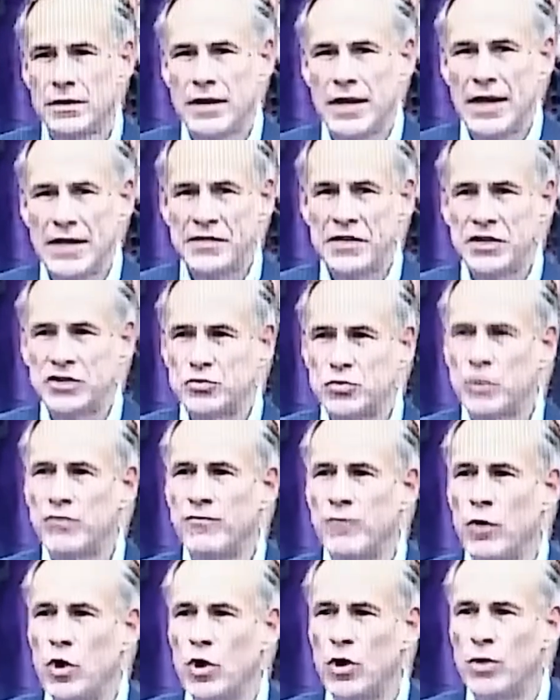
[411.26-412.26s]
ethics
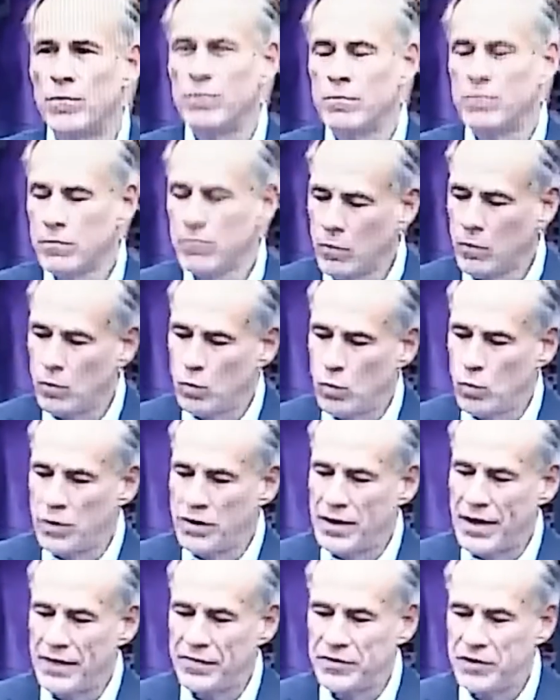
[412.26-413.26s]
reform
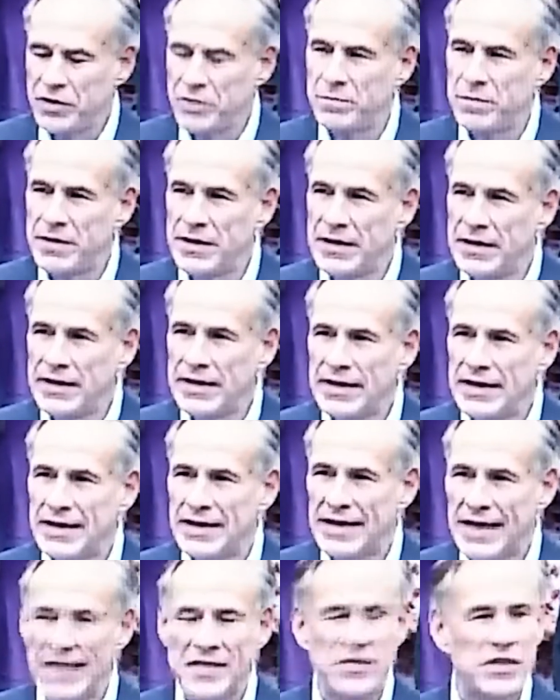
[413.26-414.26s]
without there being
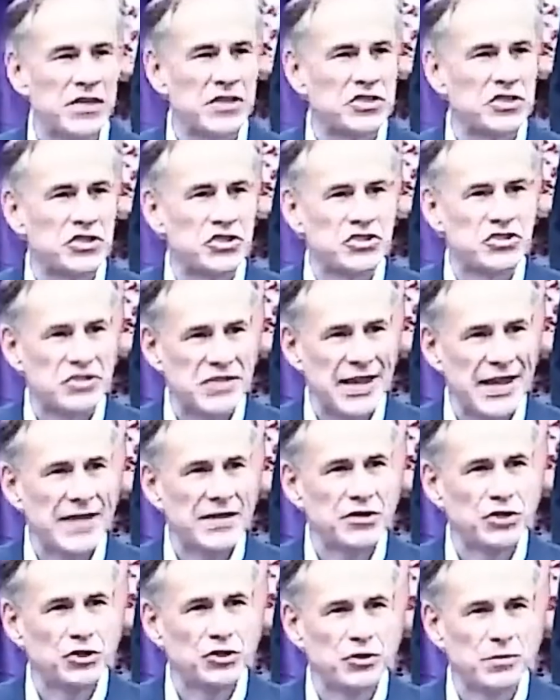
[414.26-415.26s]
an ethics
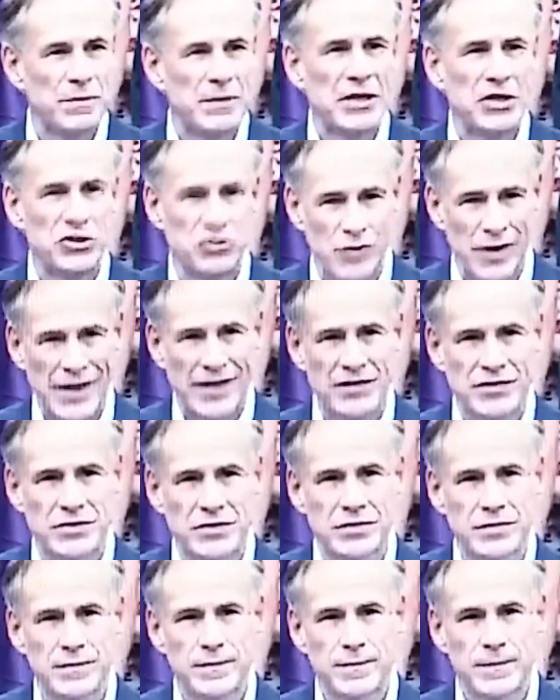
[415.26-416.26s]
scandal to be
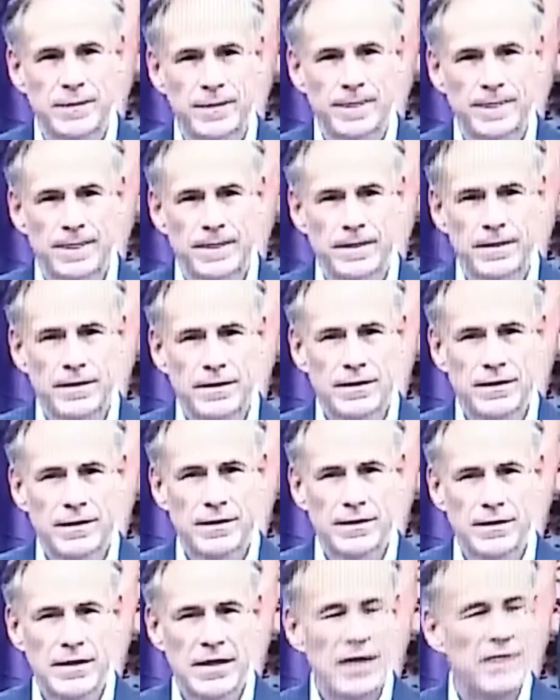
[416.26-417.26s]
addressed.
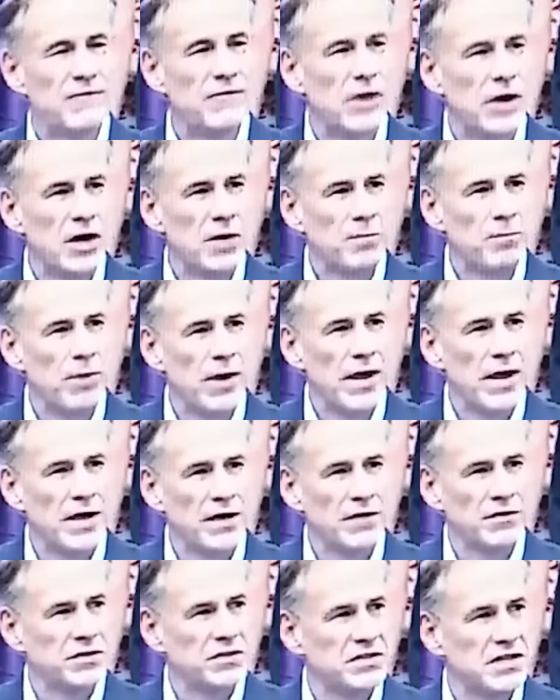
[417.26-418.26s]
I'm very proud
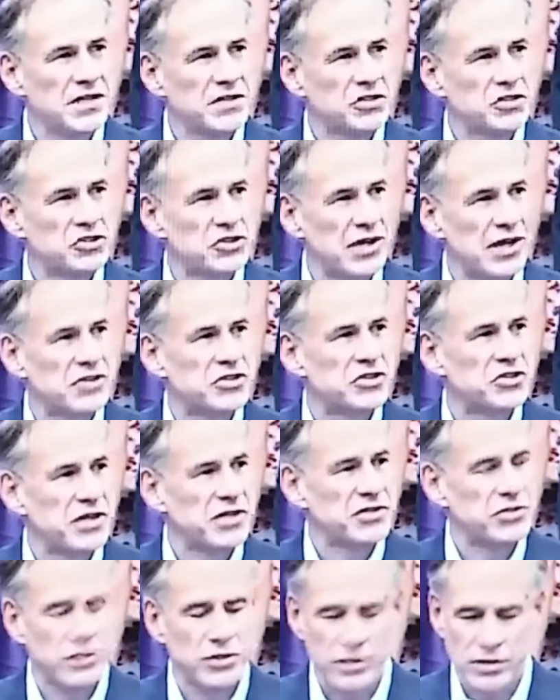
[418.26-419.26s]
of the Texas
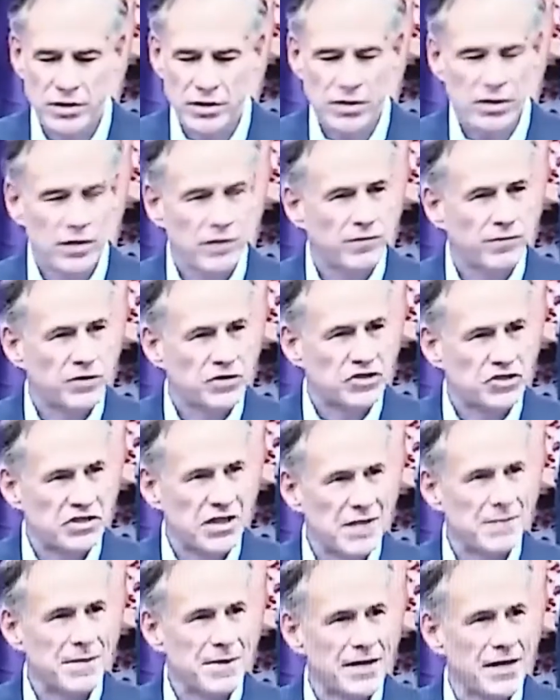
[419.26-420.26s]
legislature for
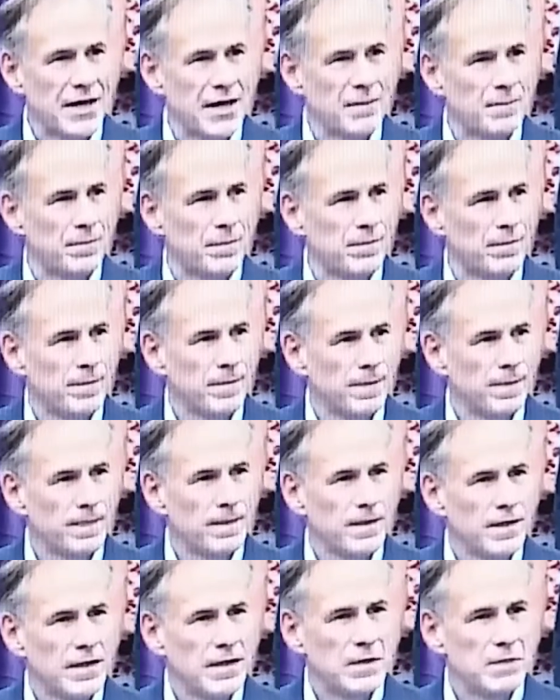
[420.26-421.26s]
stepping up
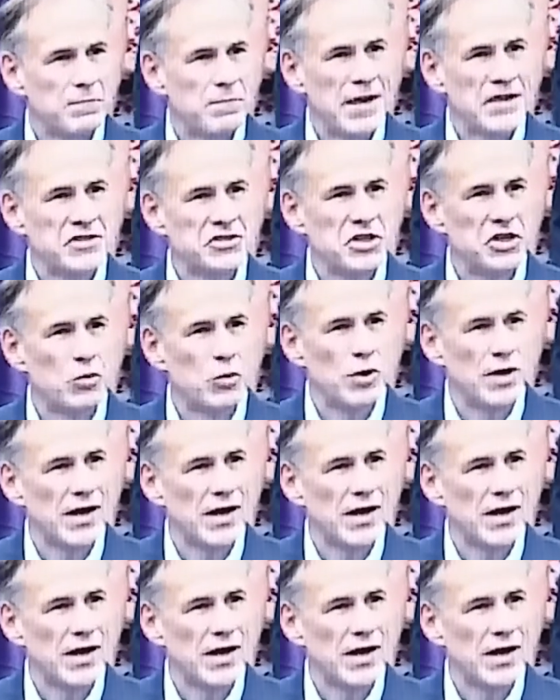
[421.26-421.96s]
and passing what